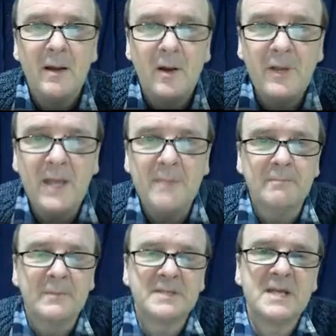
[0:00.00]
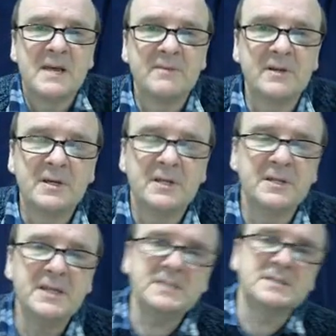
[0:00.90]
Okay, let's have a look at
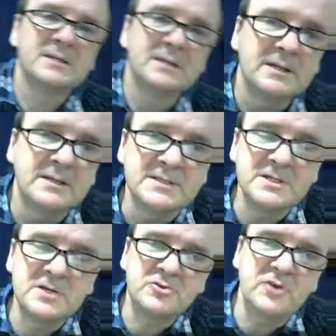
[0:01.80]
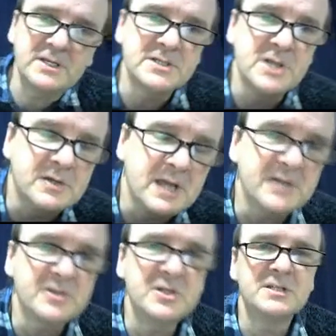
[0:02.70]
these. There's no tricks, no
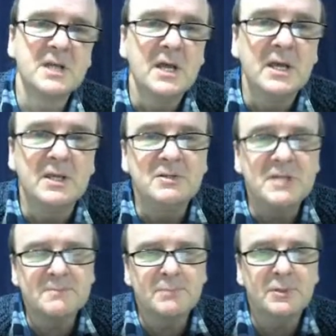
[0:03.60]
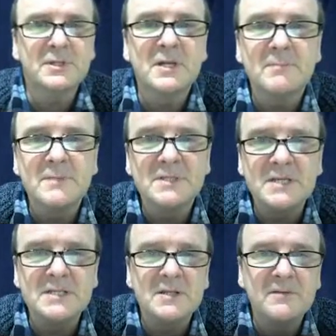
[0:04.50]
catches. You just put the numbers
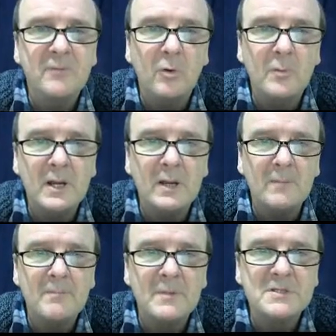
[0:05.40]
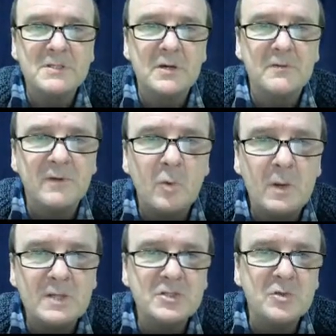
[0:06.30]
into the formula. So for
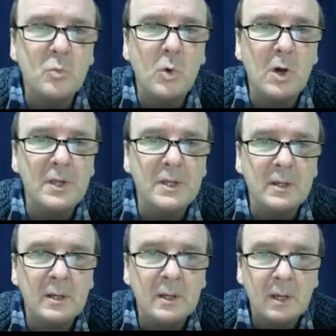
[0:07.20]
question 1,